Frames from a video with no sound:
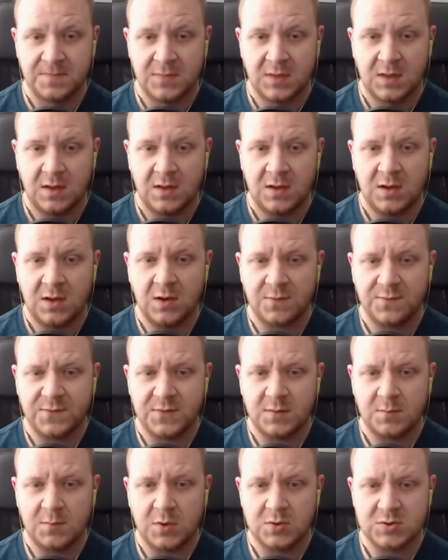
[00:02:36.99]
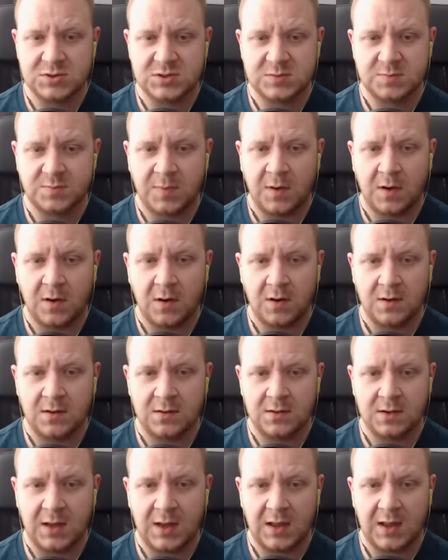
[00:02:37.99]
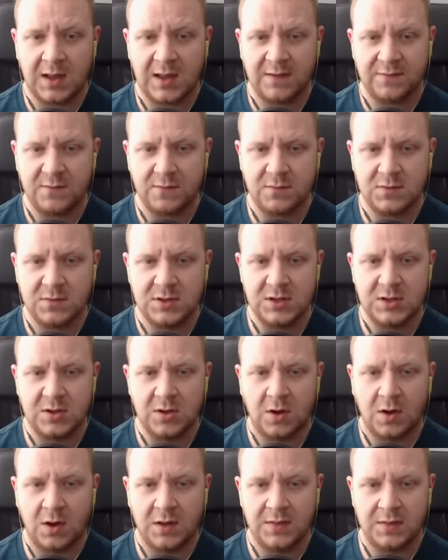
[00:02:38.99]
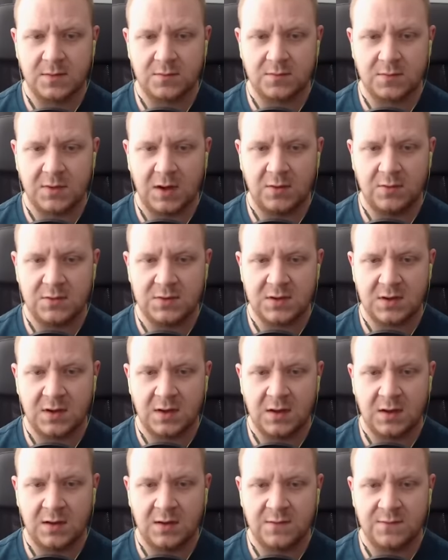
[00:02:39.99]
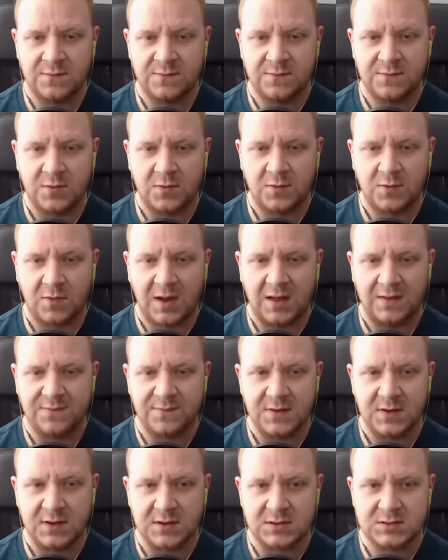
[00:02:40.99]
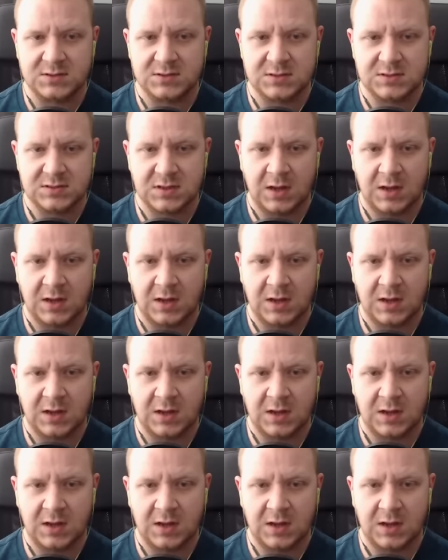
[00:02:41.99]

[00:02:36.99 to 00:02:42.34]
you know, for the most part, I haven't really gone the route of graphics.